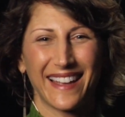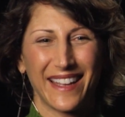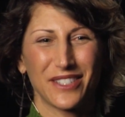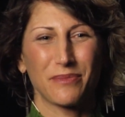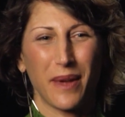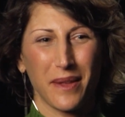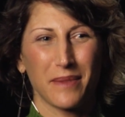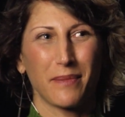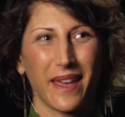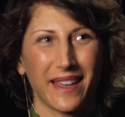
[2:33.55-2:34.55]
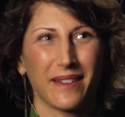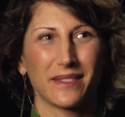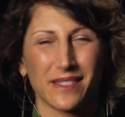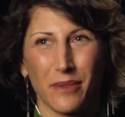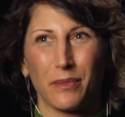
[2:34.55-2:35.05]
I should probably make
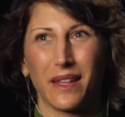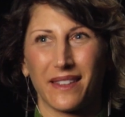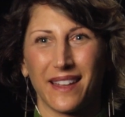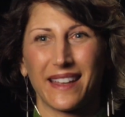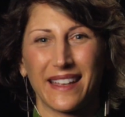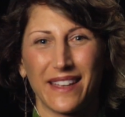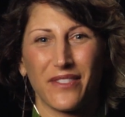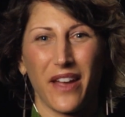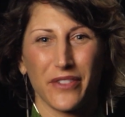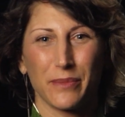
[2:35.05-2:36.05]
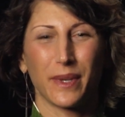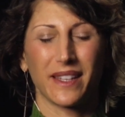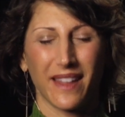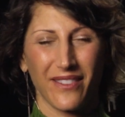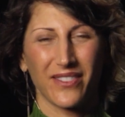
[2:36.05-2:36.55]
up something that can give
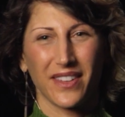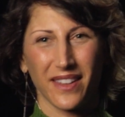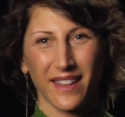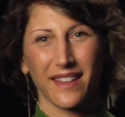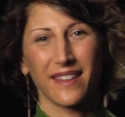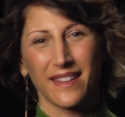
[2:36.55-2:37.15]
everybody that feeling.